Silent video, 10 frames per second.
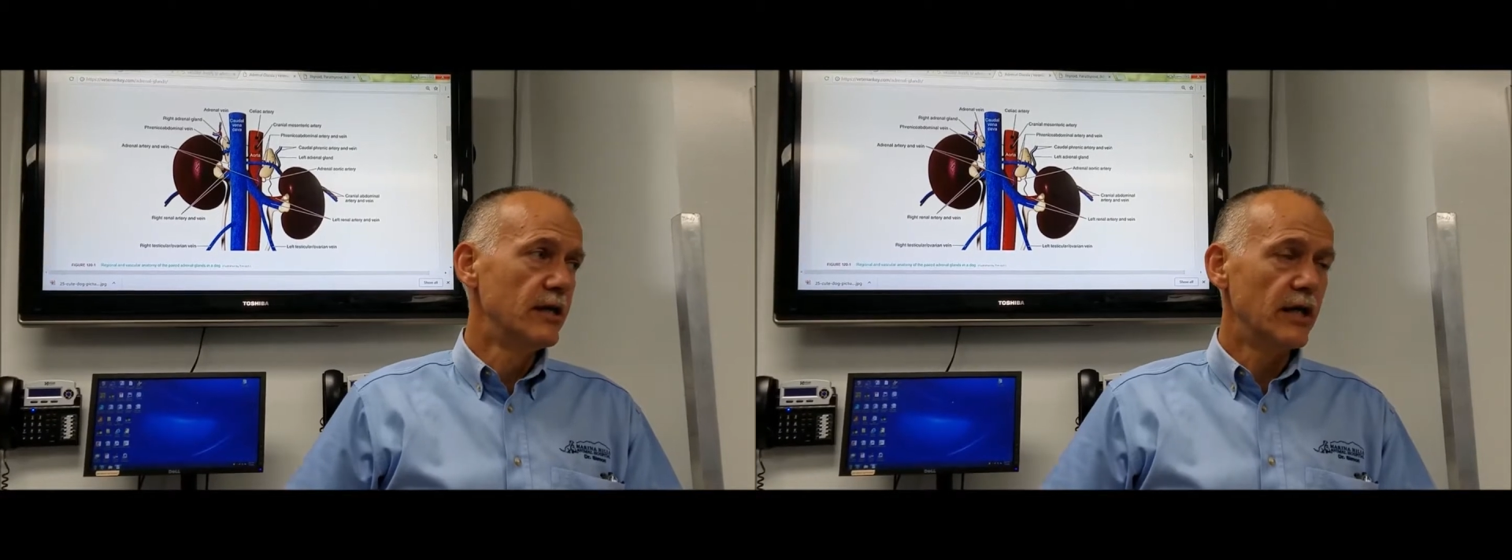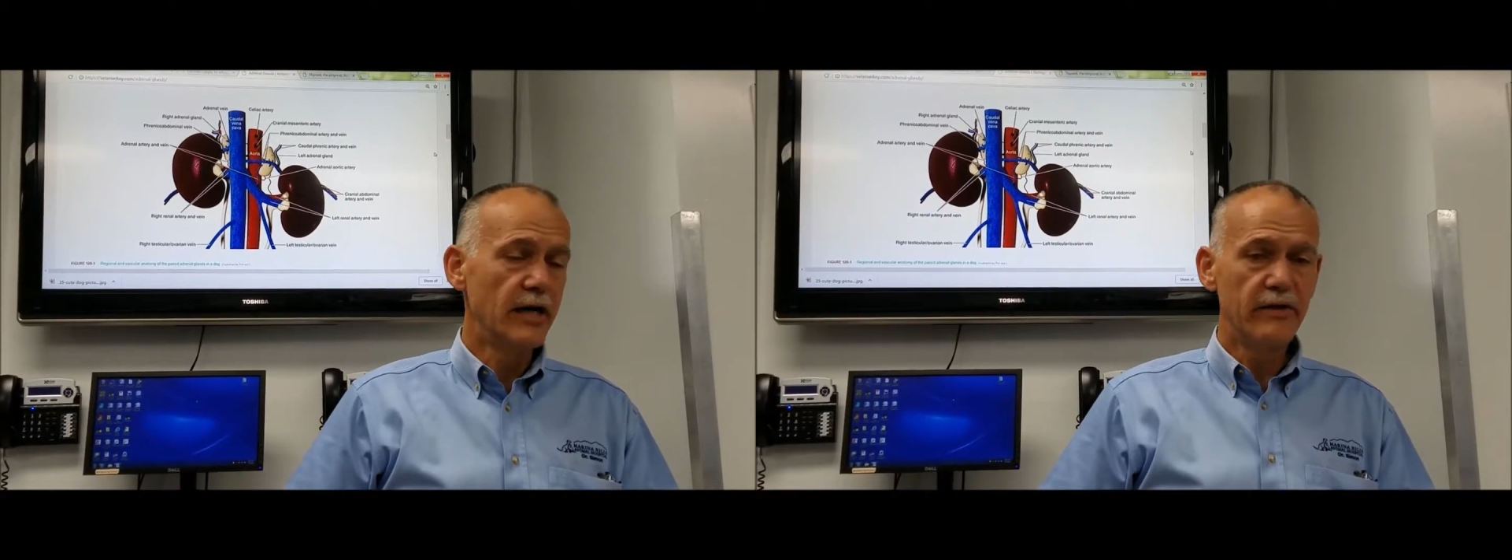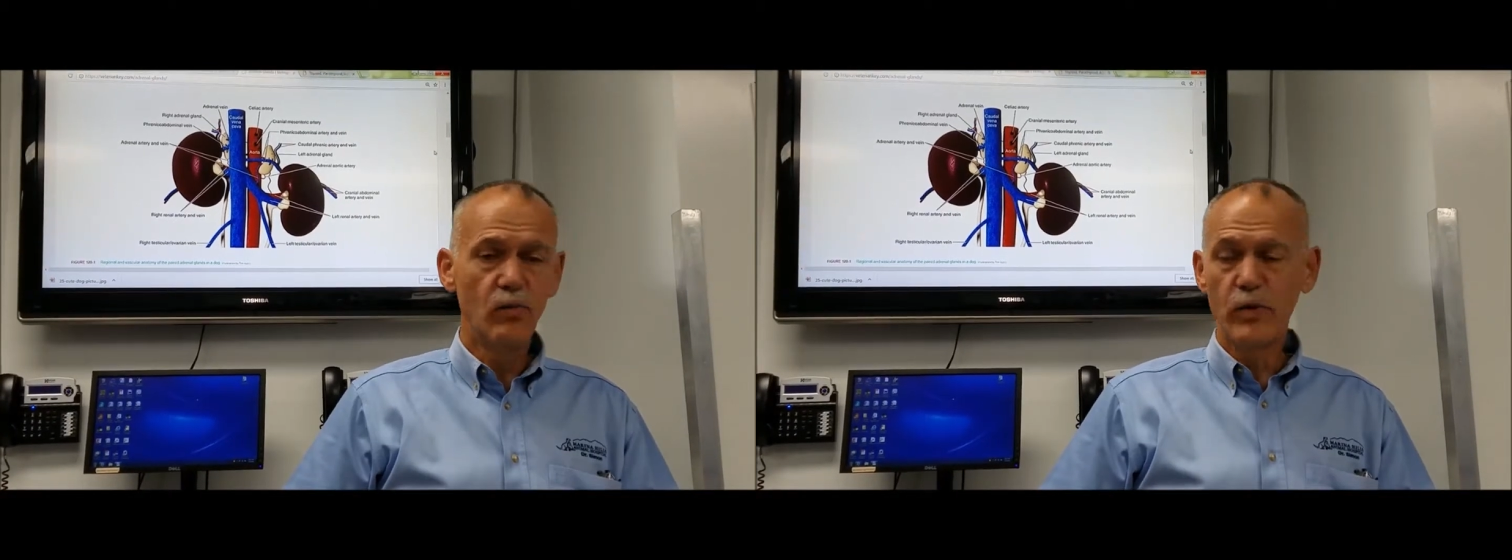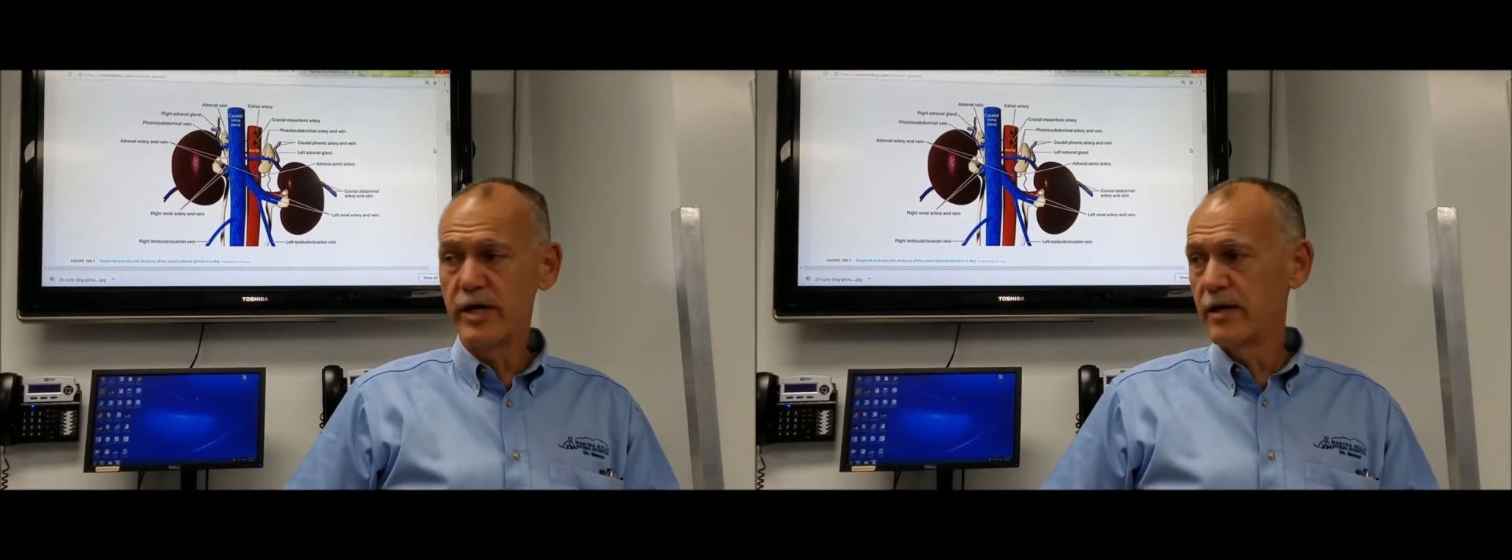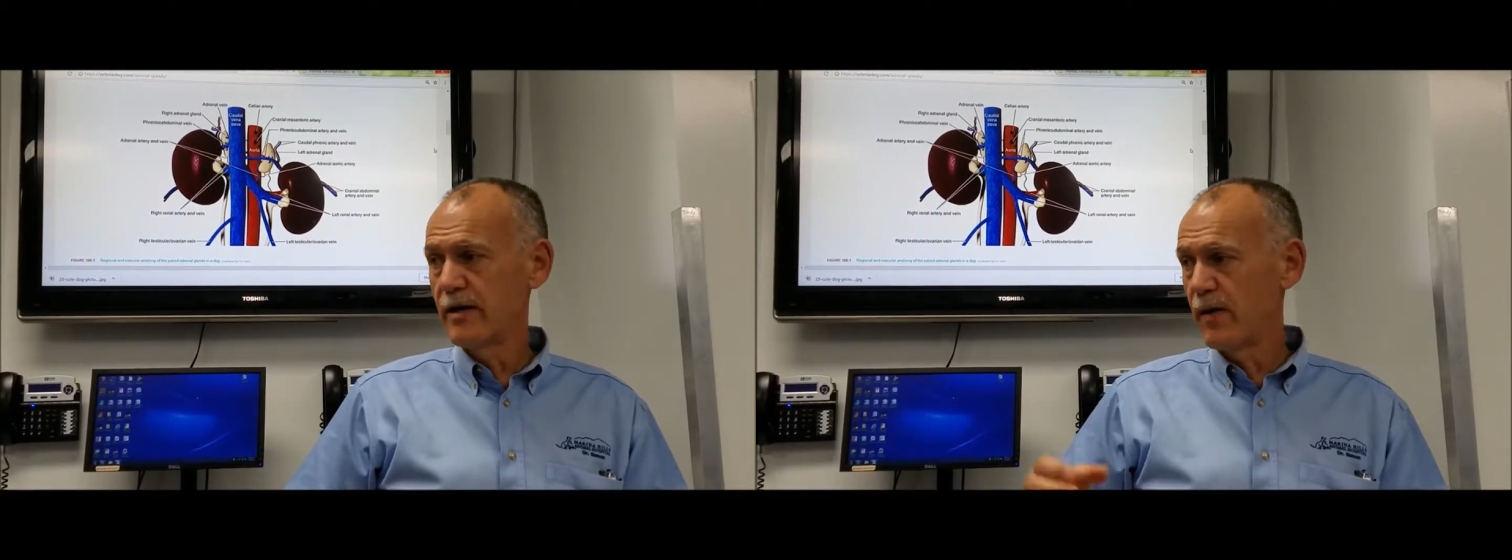and then
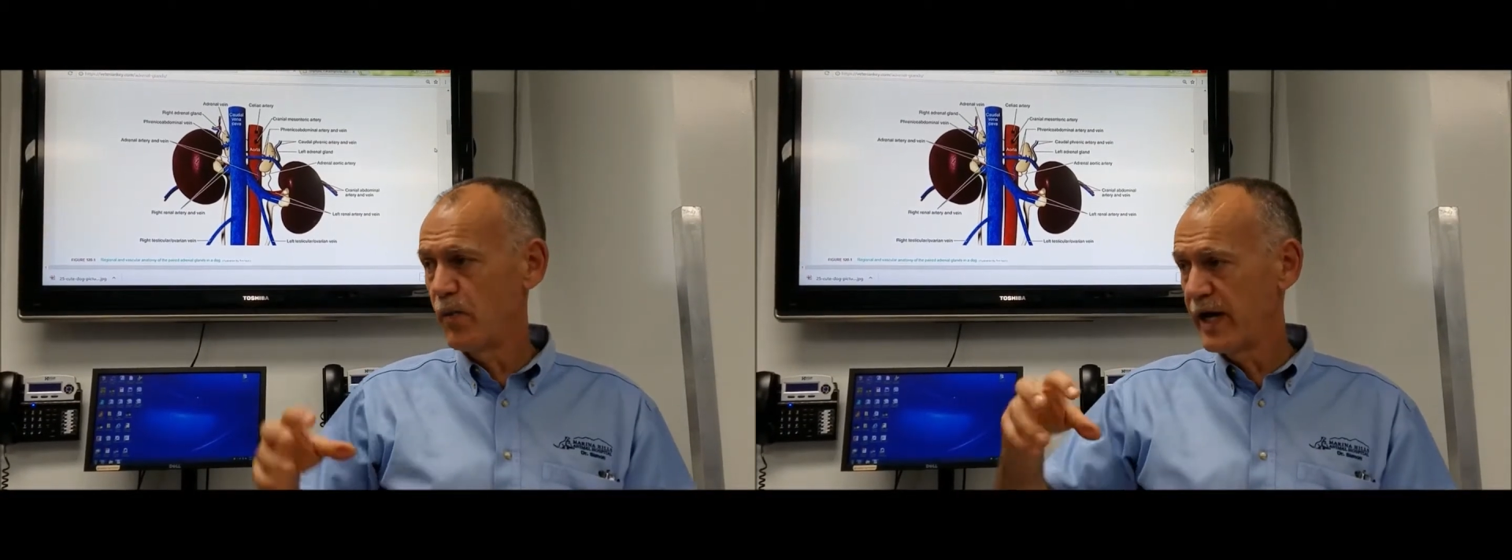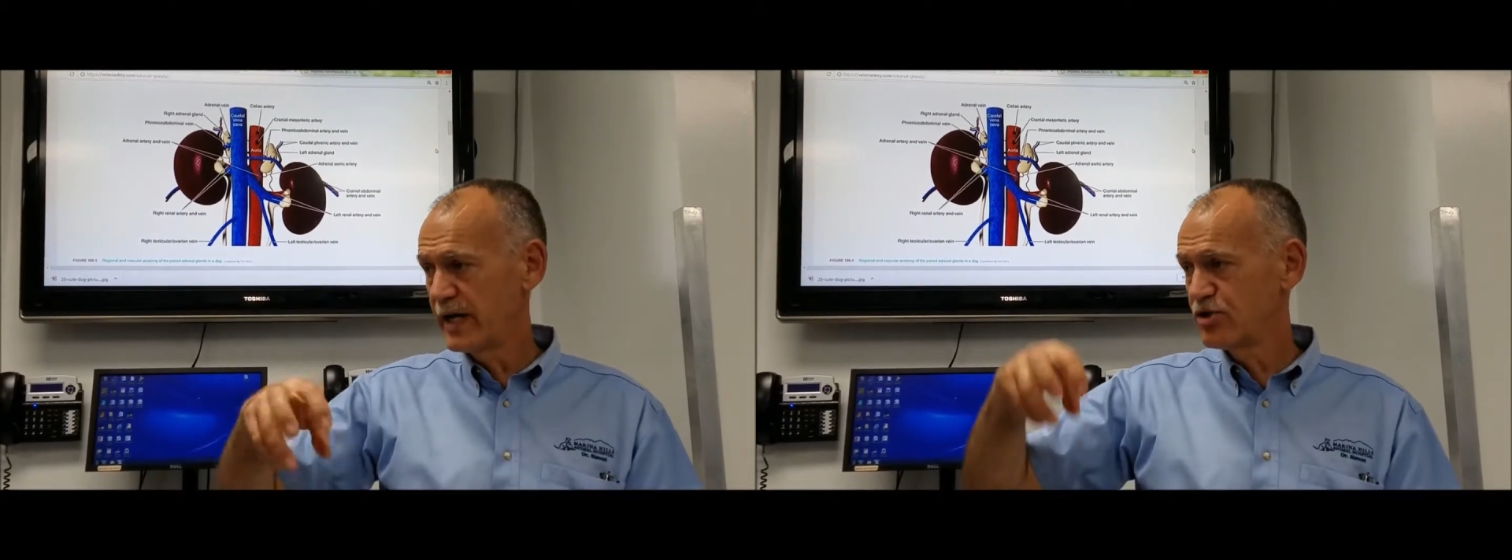we had